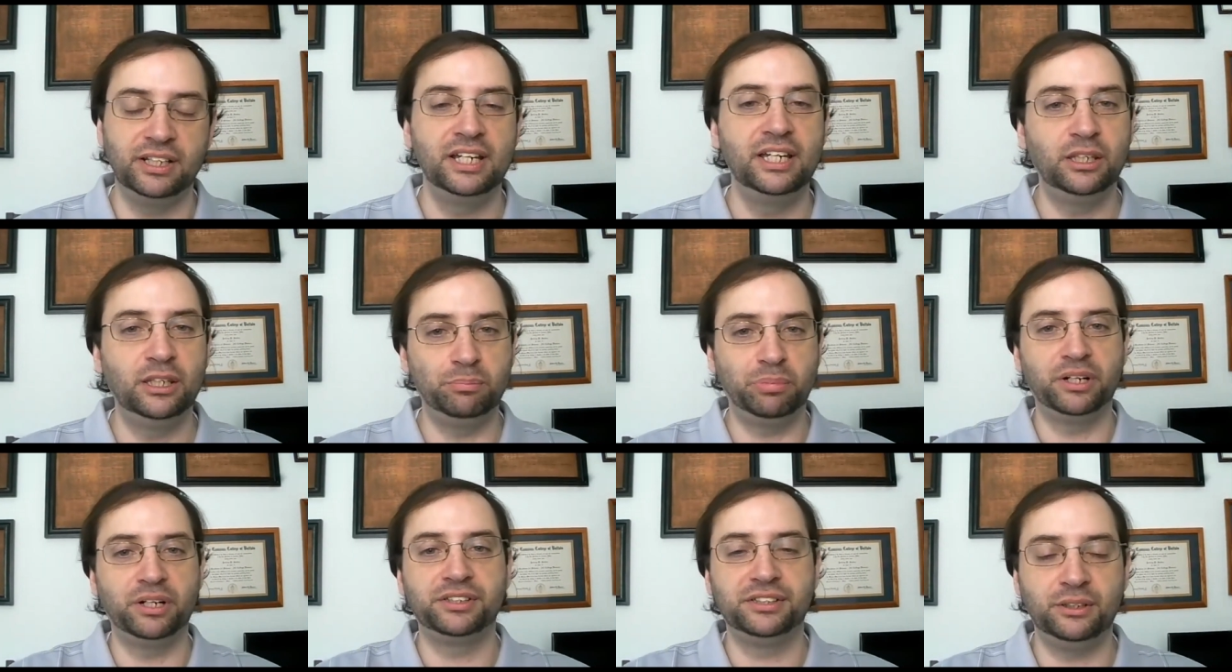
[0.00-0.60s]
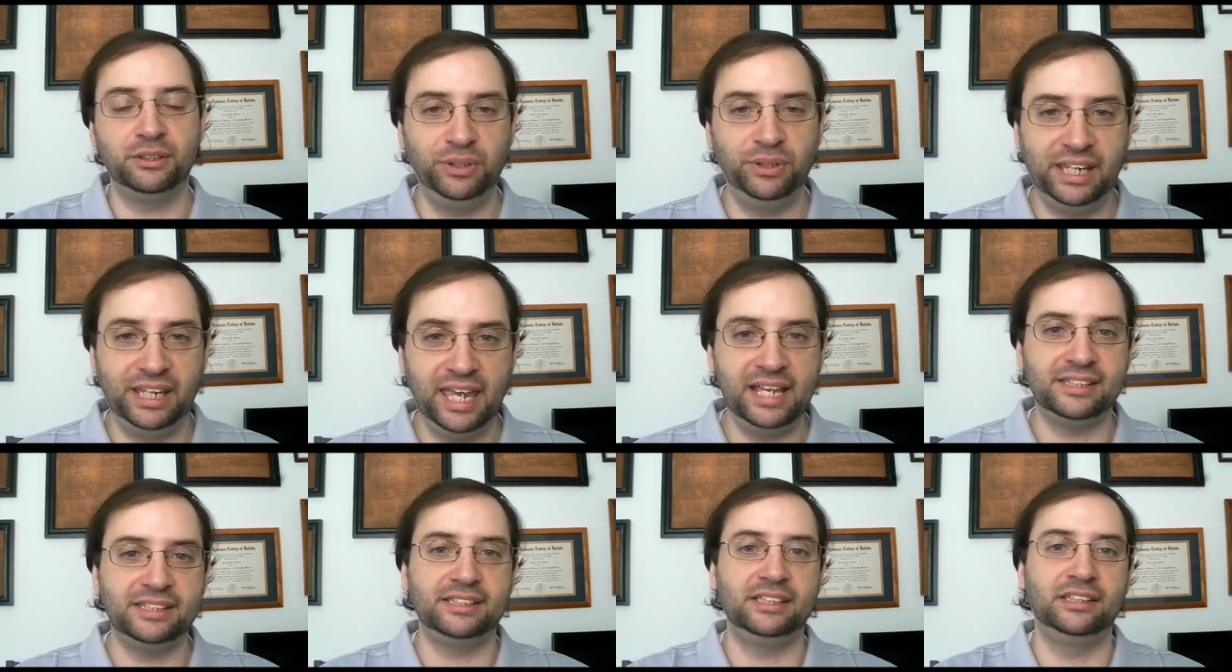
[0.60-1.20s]
the parts that we
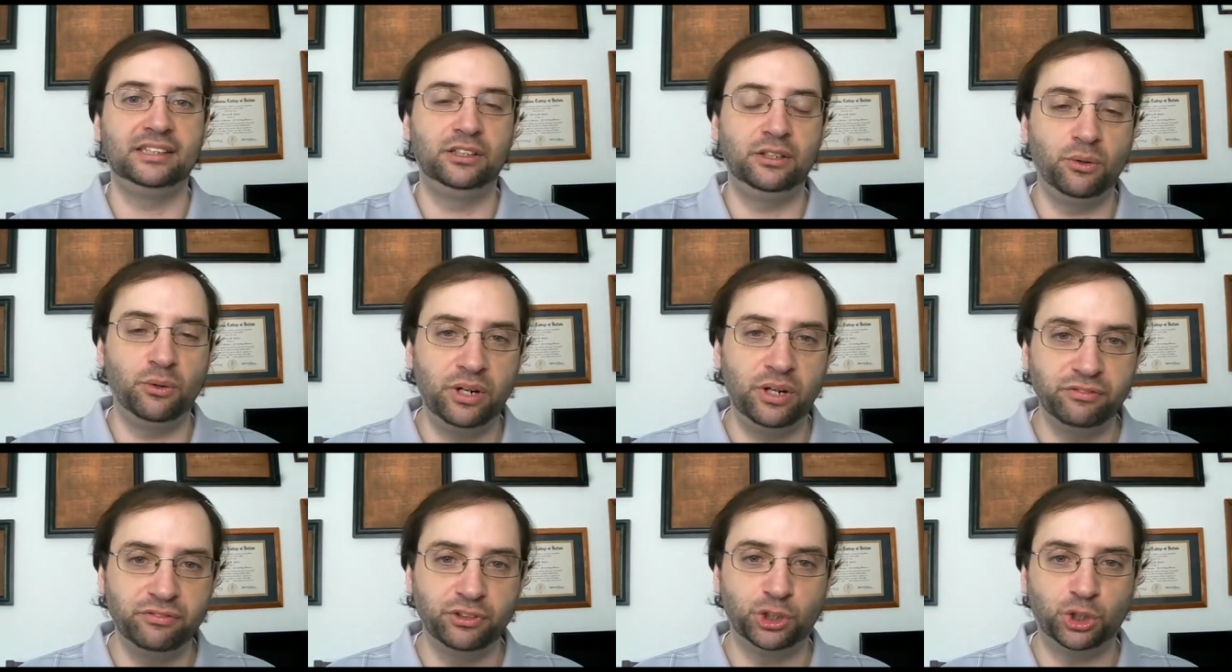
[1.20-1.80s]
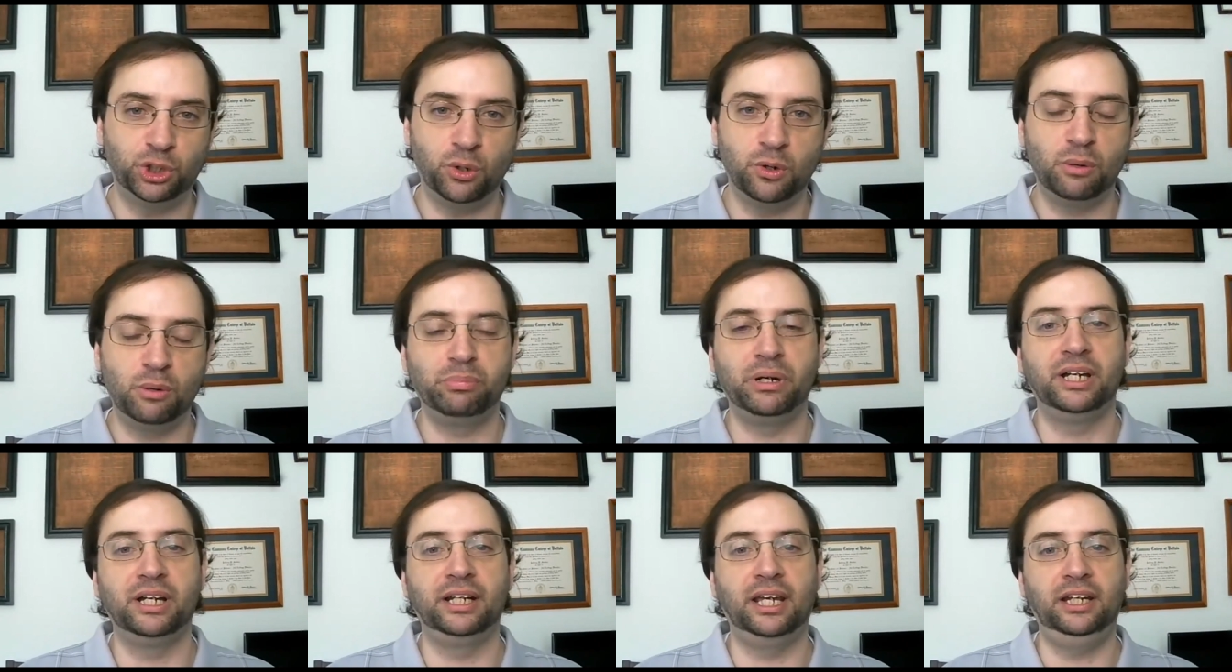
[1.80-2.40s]
can't see that don't ever show up
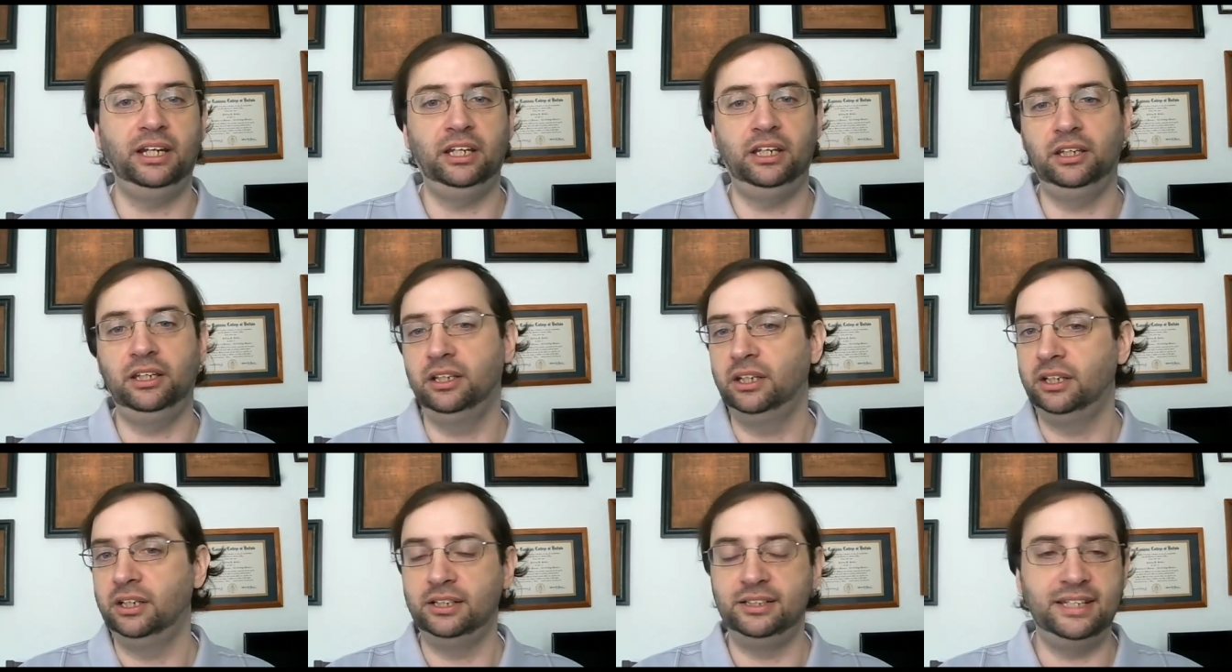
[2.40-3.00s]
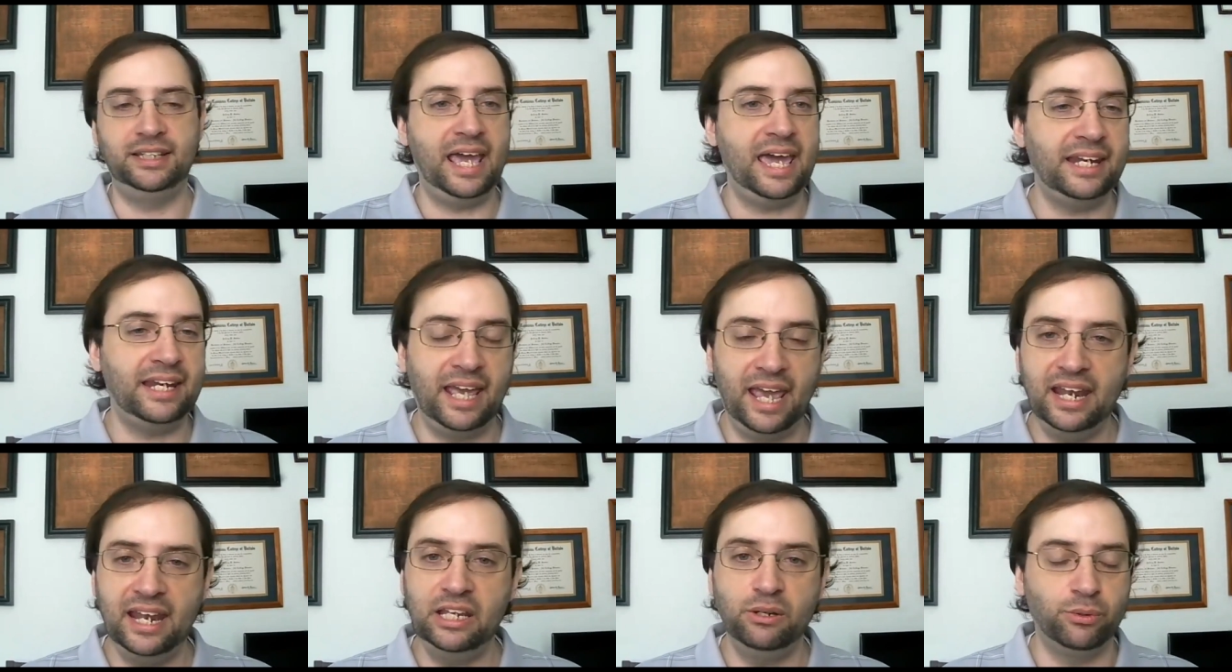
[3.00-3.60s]
on any data
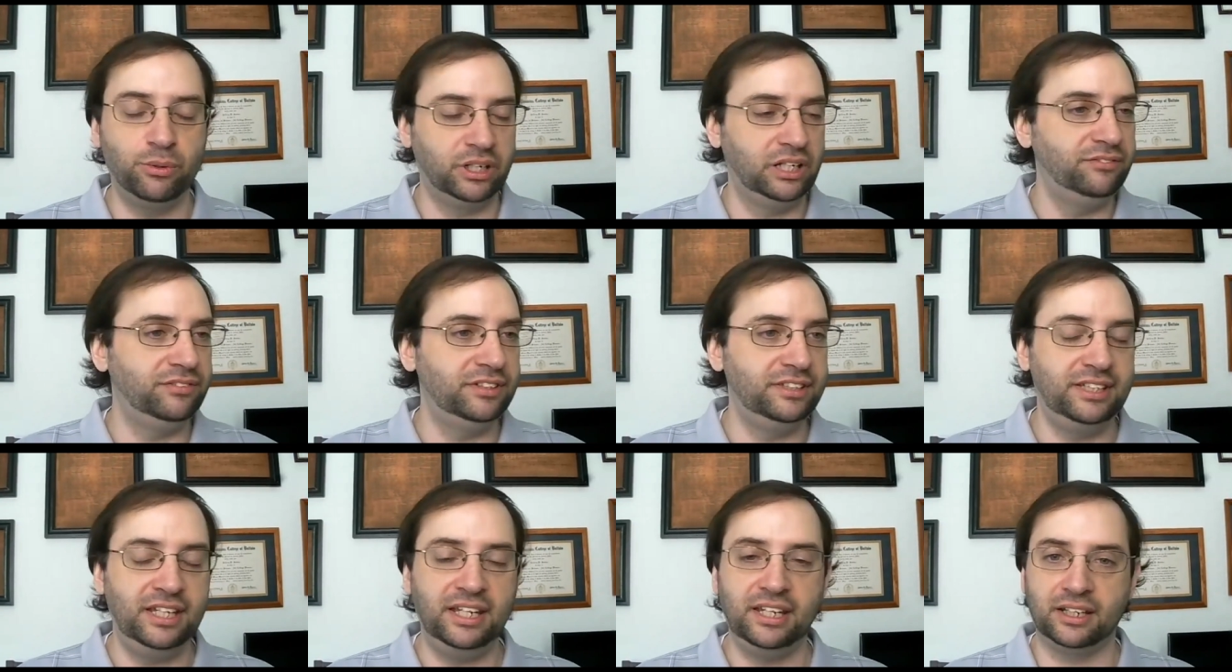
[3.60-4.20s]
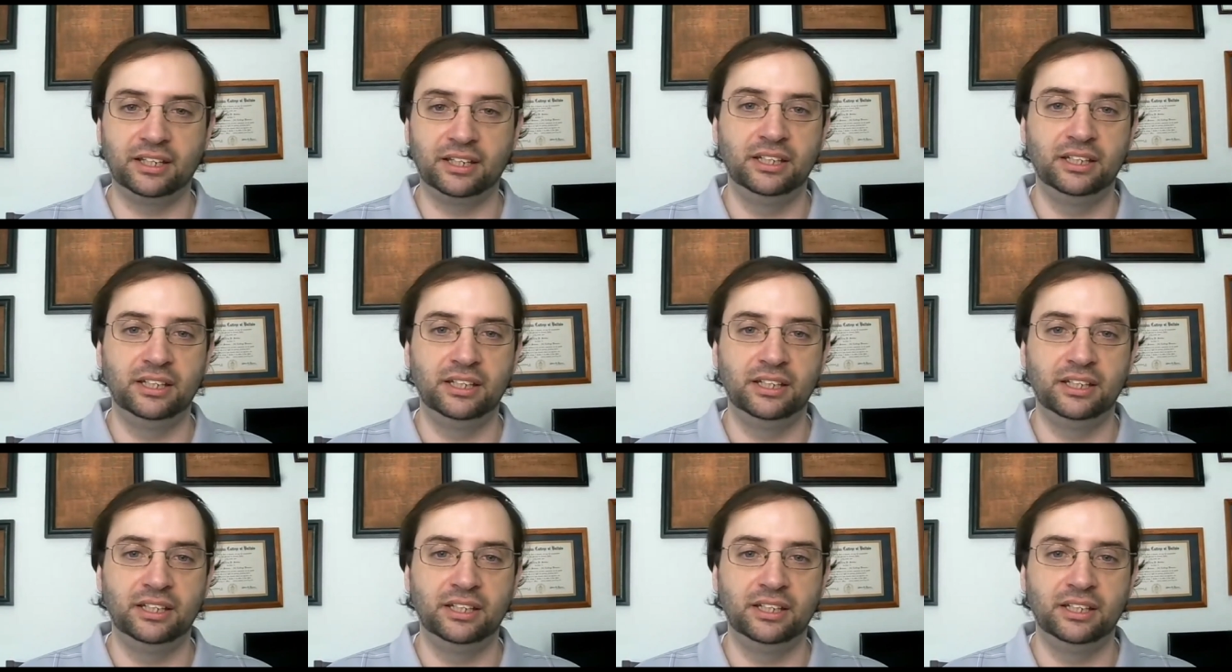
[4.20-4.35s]
anywhere, even TIC.